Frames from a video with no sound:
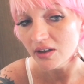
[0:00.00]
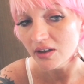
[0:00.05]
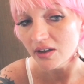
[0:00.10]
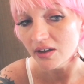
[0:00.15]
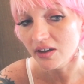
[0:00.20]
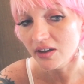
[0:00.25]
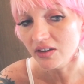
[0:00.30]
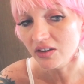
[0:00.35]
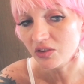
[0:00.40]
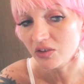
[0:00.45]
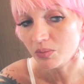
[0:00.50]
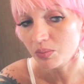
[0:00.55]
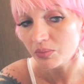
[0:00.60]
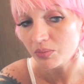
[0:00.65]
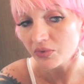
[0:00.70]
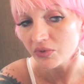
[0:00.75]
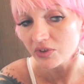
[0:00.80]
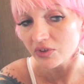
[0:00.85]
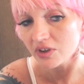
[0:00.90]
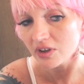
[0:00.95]
And I just
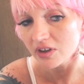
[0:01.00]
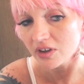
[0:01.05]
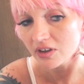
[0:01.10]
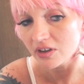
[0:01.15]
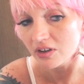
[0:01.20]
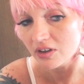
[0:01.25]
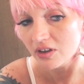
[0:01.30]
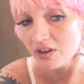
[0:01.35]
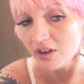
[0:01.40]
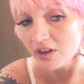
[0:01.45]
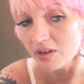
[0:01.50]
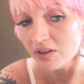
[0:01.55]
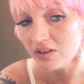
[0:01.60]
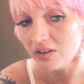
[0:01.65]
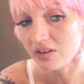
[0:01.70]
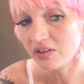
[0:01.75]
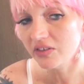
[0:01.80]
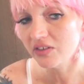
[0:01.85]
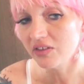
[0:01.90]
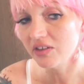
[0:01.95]
stuck it on, and
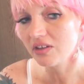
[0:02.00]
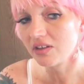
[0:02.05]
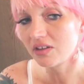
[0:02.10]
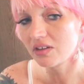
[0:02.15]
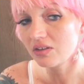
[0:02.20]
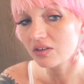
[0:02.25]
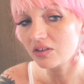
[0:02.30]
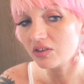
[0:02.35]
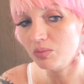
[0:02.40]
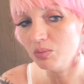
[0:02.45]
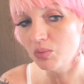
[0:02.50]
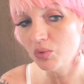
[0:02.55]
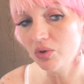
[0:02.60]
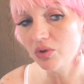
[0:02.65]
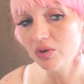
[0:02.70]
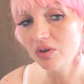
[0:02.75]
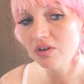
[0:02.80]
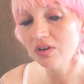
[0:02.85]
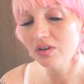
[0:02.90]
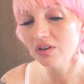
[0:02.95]
you can see it looks
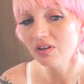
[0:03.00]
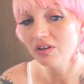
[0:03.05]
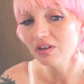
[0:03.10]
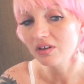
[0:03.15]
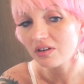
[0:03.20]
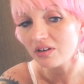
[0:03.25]
more